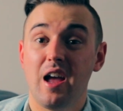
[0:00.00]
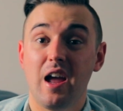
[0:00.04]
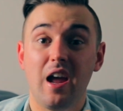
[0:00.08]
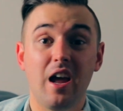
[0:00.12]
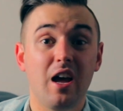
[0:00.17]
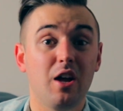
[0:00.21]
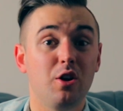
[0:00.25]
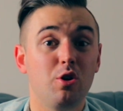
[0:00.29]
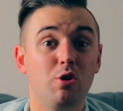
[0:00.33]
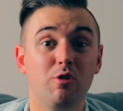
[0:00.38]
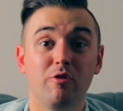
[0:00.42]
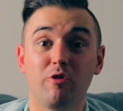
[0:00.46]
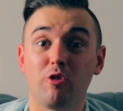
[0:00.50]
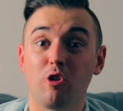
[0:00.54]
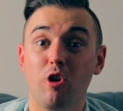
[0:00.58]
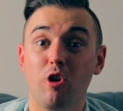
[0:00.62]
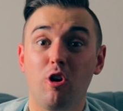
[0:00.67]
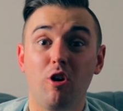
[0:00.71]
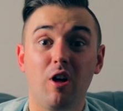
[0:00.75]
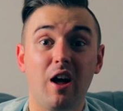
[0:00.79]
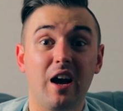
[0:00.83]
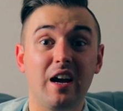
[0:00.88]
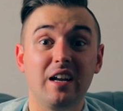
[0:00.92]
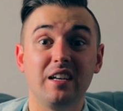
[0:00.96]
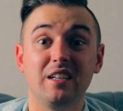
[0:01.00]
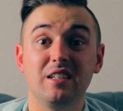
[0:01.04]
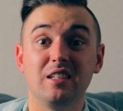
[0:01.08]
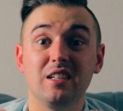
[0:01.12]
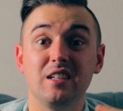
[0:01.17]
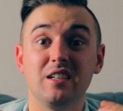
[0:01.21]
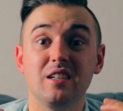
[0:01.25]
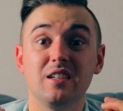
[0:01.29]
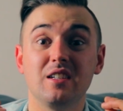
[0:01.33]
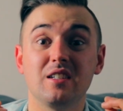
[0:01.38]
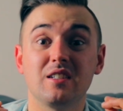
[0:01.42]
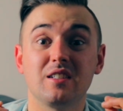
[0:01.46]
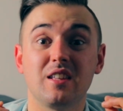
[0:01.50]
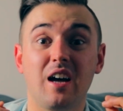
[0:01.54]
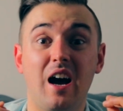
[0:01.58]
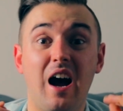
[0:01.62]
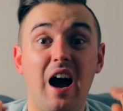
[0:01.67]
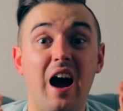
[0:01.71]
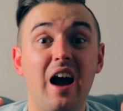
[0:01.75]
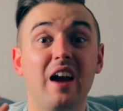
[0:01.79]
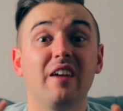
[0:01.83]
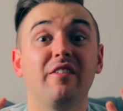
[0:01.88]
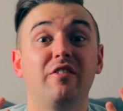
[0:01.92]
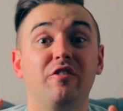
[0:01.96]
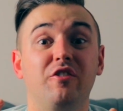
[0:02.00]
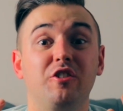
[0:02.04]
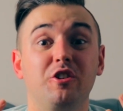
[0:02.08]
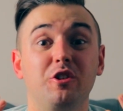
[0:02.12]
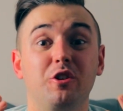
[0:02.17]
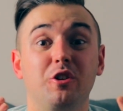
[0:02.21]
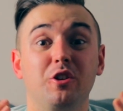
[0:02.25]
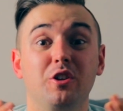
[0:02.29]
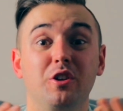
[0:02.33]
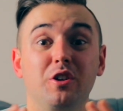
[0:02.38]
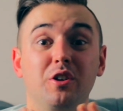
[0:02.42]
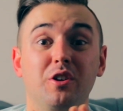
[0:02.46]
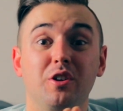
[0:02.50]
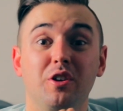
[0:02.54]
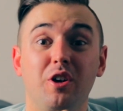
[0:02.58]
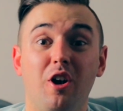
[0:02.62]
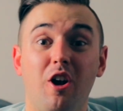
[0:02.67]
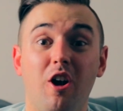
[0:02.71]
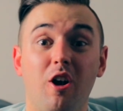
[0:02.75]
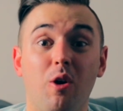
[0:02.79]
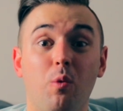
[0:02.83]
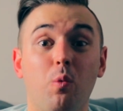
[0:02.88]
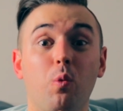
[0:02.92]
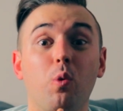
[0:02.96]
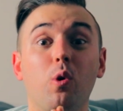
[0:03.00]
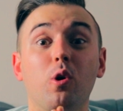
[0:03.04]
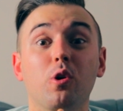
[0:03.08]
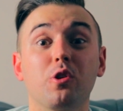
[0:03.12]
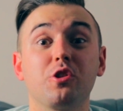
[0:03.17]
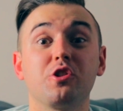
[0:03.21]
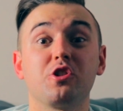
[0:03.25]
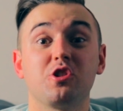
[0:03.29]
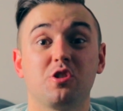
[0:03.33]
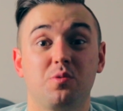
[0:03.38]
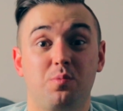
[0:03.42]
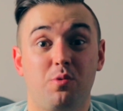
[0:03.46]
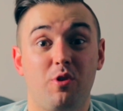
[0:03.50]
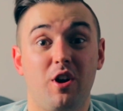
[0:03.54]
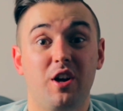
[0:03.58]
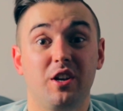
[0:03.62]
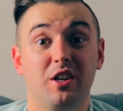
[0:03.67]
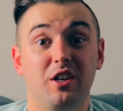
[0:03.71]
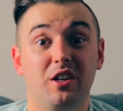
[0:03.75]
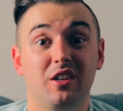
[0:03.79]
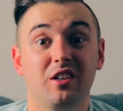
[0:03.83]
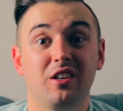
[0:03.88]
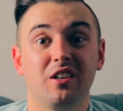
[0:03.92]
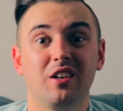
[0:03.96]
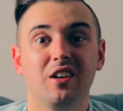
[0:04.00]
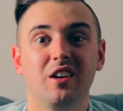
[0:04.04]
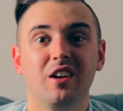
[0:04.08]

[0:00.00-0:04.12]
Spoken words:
and overall ideas that I feel are worth spreading.